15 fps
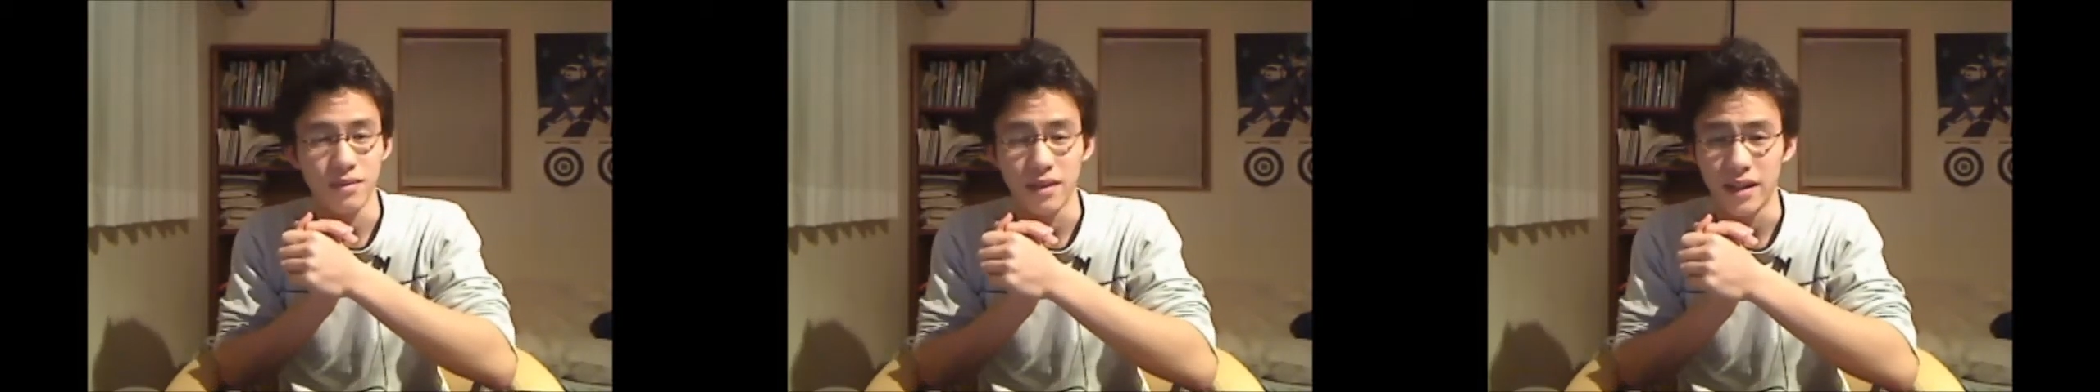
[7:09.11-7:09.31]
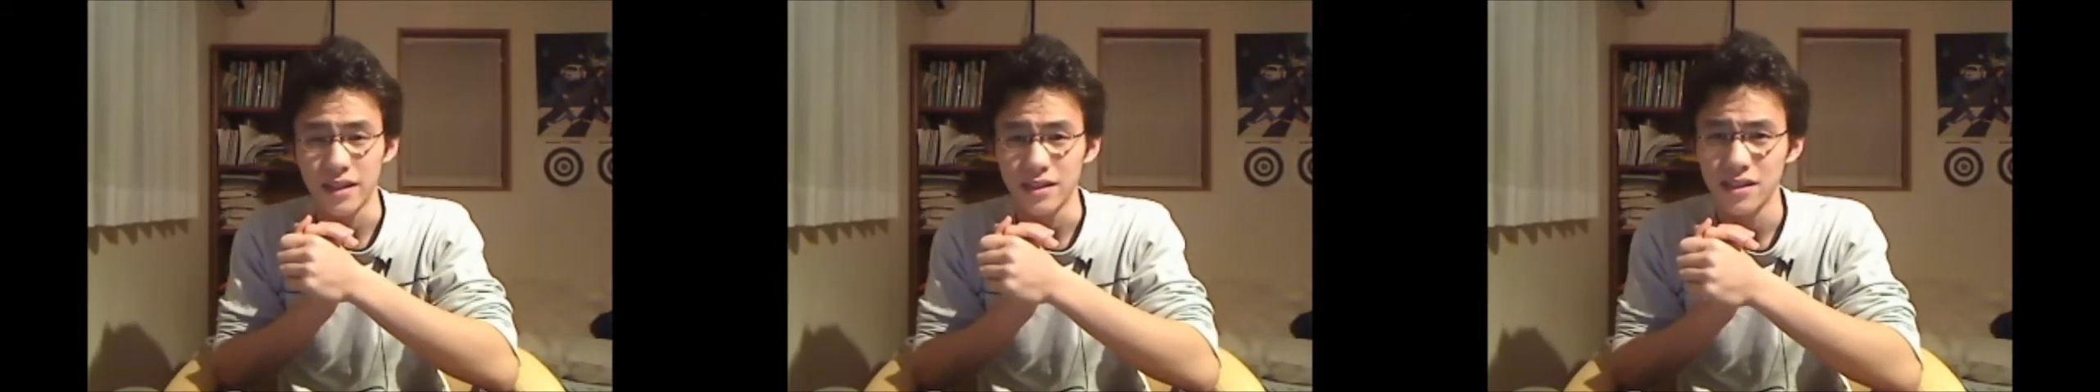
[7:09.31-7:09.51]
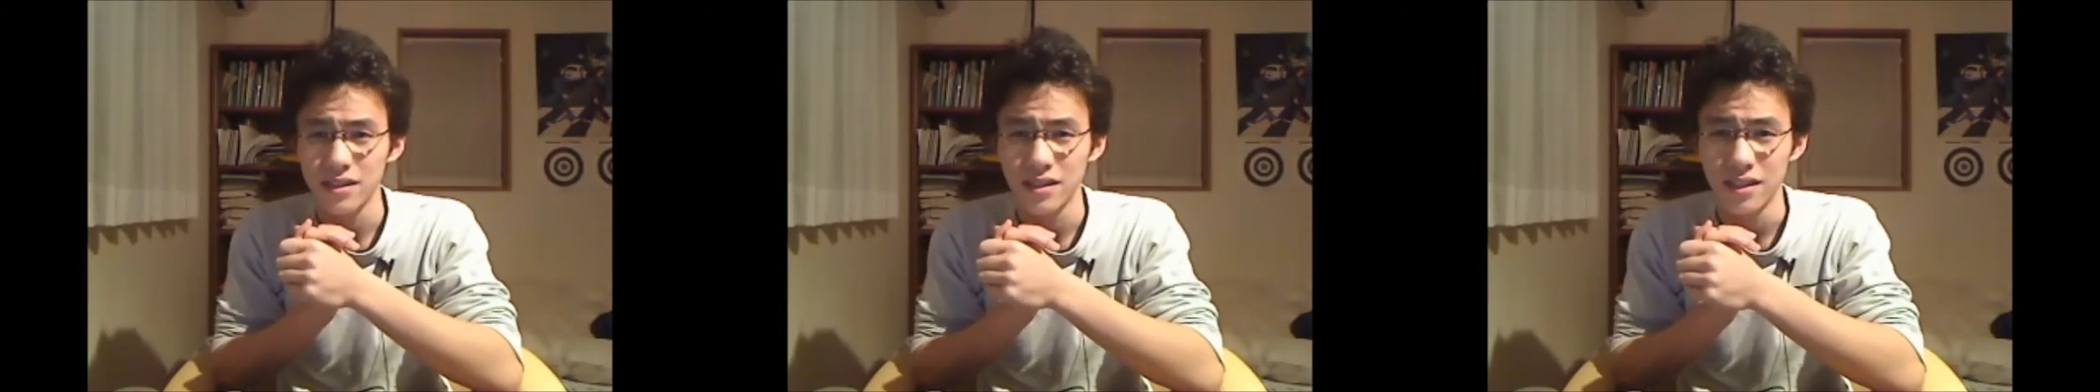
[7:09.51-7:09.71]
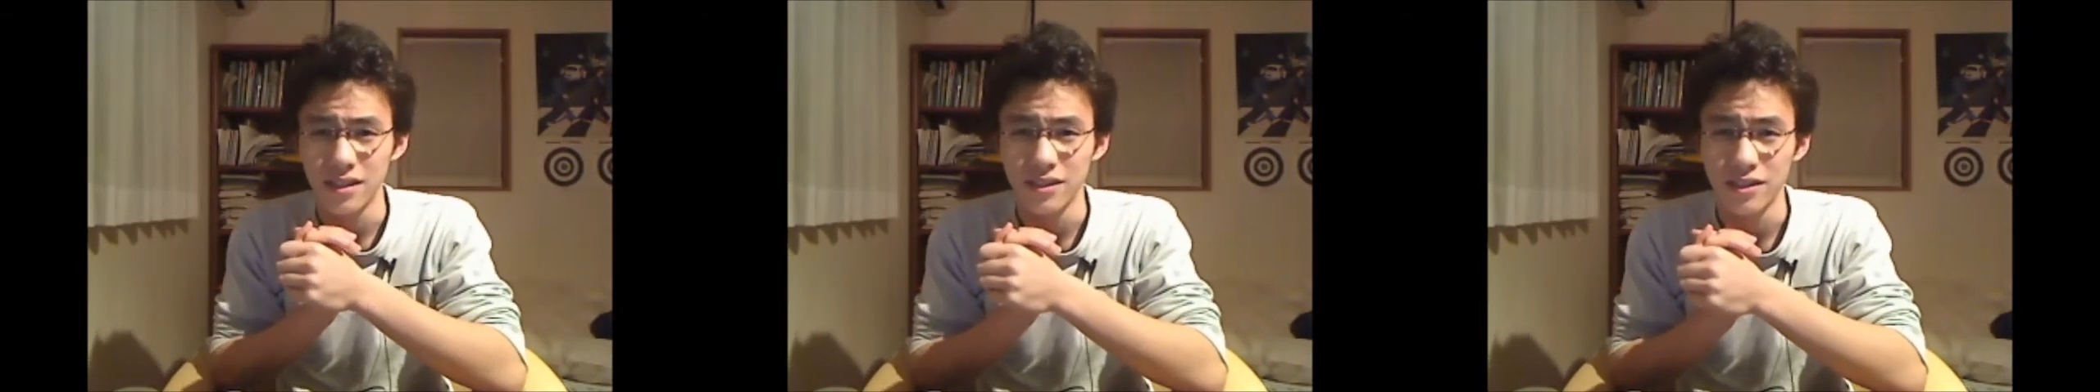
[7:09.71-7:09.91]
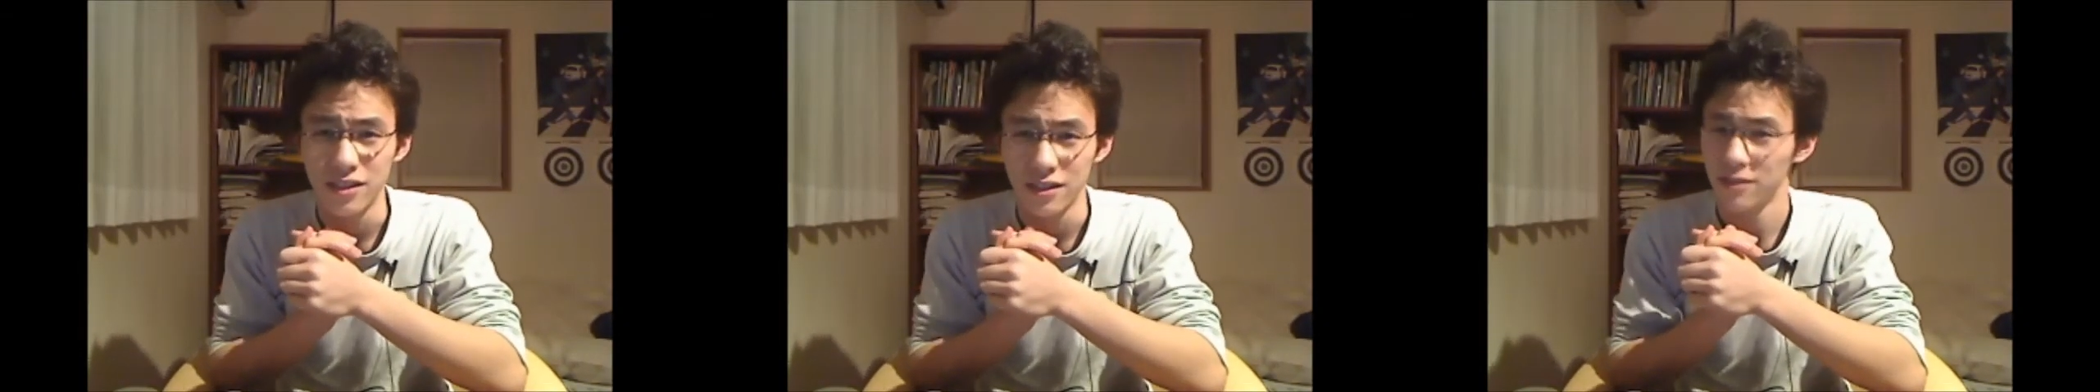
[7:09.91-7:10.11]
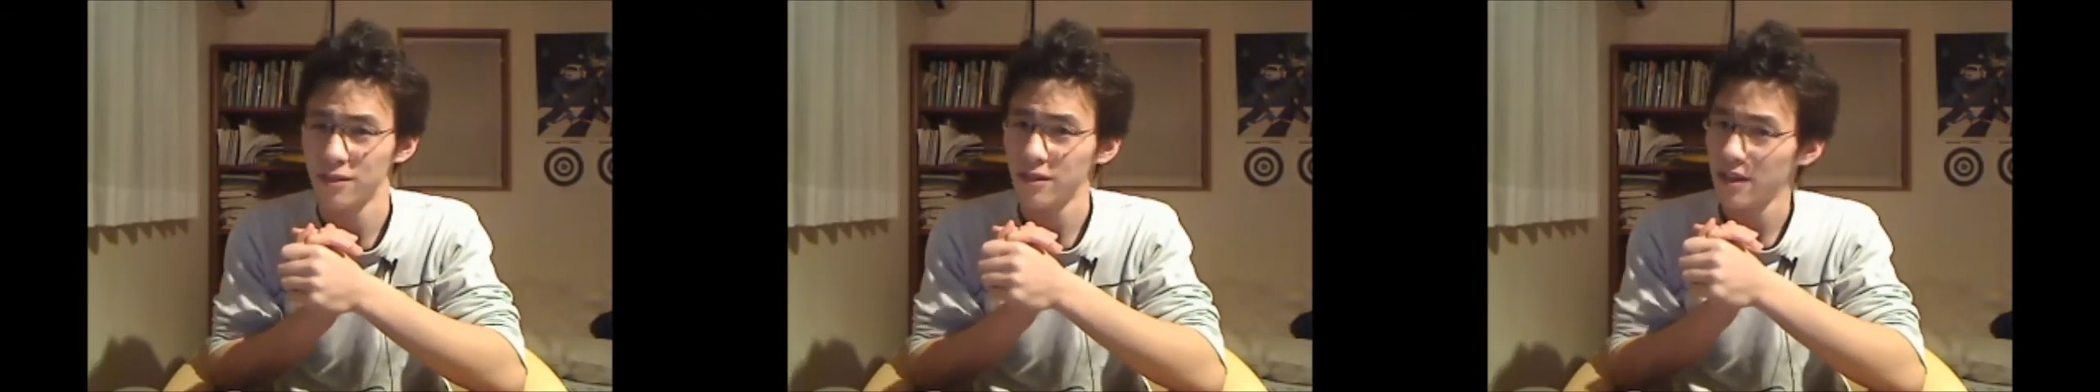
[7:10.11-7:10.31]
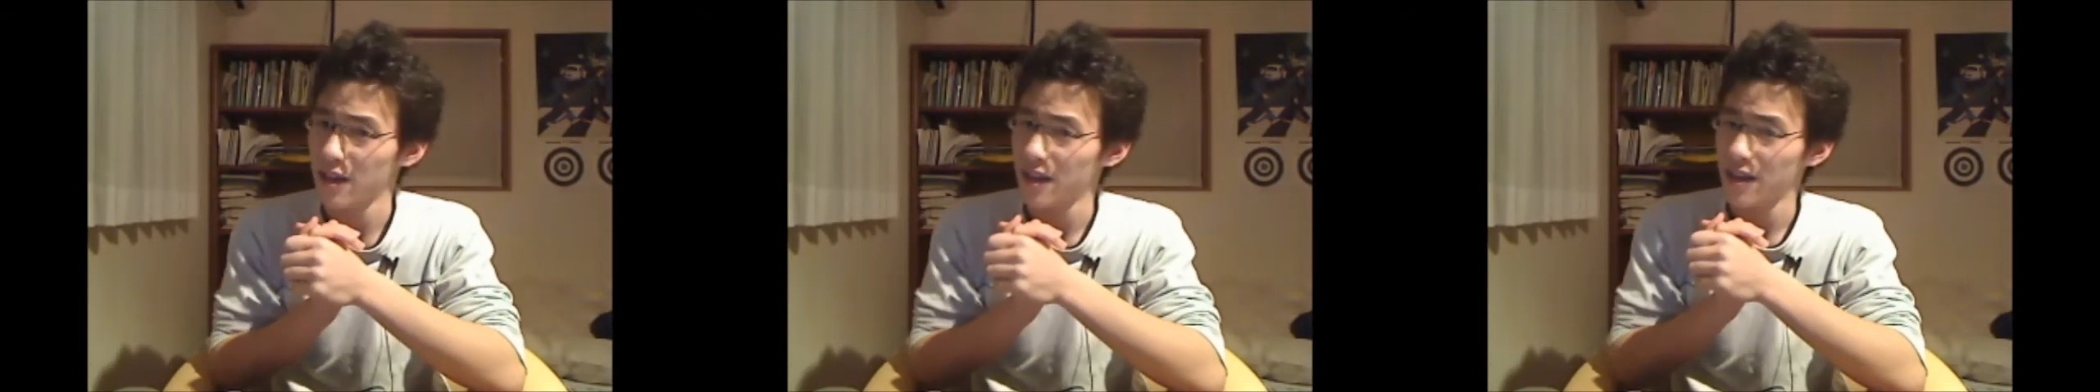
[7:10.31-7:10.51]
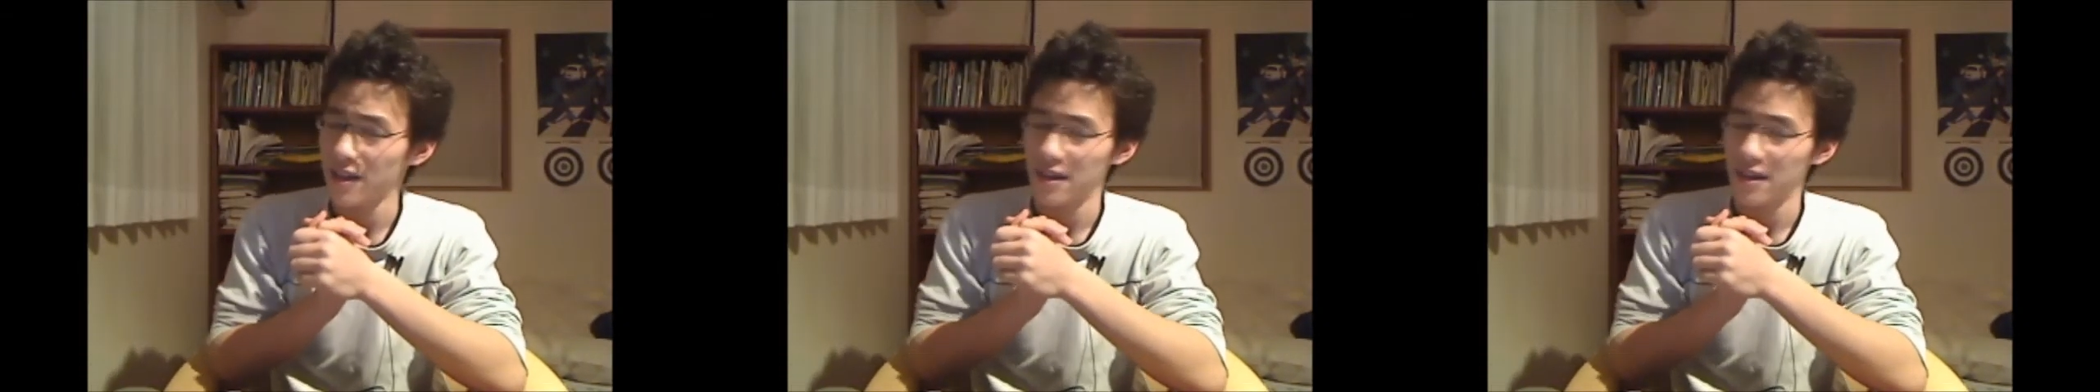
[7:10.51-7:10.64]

plants in Shizuoka